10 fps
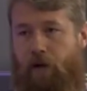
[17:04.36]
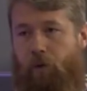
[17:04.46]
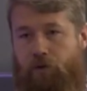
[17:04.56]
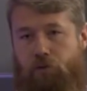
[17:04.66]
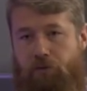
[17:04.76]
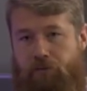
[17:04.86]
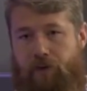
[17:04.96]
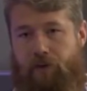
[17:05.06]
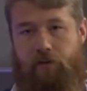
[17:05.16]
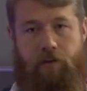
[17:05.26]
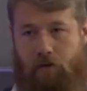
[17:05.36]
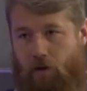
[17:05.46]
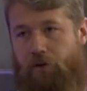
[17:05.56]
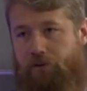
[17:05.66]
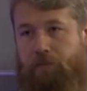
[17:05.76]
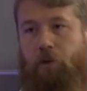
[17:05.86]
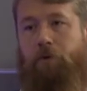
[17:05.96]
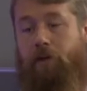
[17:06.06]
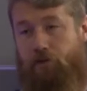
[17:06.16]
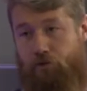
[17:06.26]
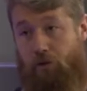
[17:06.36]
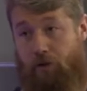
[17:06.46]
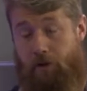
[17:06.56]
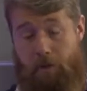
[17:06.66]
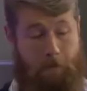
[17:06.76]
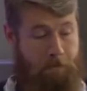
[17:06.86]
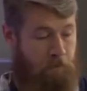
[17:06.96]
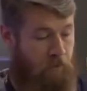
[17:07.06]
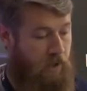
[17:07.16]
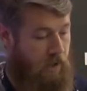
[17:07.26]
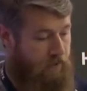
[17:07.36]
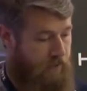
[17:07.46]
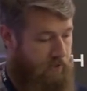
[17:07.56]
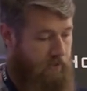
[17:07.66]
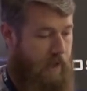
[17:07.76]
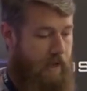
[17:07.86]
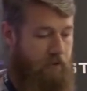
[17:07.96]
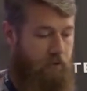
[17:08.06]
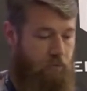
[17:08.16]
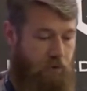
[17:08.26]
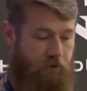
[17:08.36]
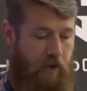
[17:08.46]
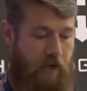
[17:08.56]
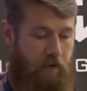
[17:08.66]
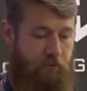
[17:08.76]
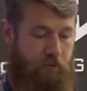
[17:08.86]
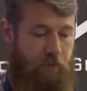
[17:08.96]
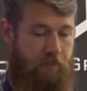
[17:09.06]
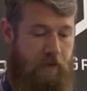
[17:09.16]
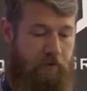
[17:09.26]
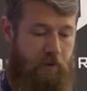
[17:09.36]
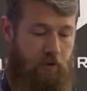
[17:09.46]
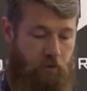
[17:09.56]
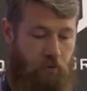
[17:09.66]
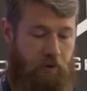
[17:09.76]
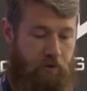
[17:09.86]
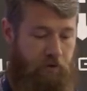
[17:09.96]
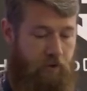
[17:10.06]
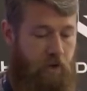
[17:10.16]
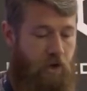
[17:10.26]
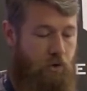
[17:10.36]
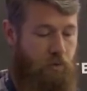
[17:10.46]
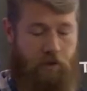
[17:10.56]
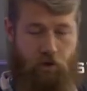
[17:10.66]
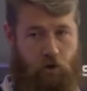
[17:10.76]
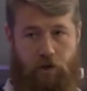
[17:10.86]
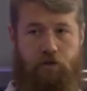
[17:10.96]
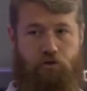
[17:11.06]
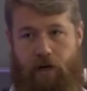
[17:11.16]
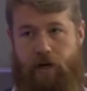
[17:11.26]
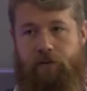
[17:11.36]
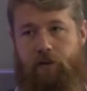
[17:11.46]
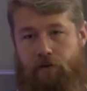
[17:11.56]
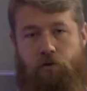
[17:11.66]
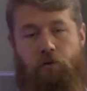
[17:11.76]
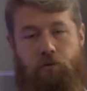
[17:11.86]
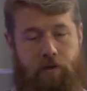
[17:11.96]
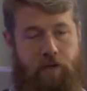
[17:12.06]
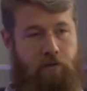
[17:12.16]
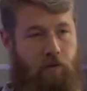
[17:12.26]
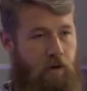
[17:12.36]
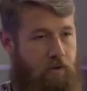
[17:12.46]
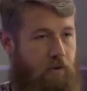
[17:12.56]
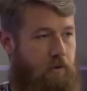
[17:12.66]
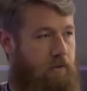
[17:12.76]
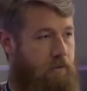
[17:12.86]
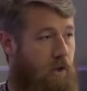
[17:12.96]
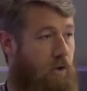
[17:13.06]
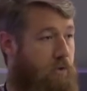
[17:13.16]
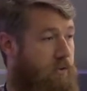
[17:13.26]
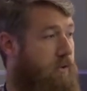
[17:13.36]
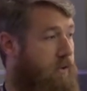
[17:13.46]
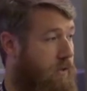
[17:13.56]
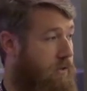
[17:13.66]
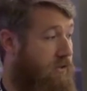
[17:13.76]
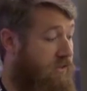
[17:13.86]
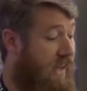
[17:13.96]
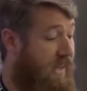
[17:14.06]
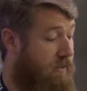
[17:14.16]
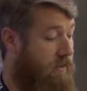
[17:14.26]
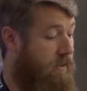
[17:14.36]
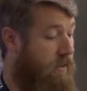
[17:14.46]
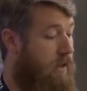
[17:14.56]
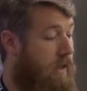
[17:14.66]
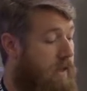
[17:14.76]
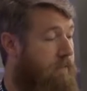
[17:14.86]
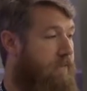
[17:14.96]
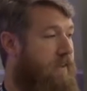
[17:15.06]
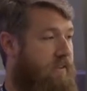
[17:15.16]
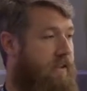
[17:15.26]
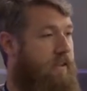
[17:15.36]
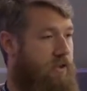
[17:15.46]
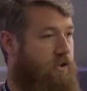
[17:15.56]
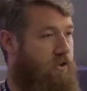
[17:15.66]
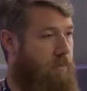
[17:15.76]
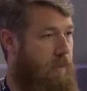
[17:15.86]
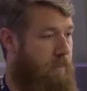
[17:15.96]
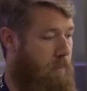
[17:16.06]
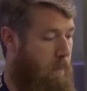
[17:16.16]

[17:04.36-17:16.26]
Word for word: out which one fits and then calls the appropriate controller. In this case, we're saying for some given source, we could transit to these other nodes, to these other states, if these conditions are met.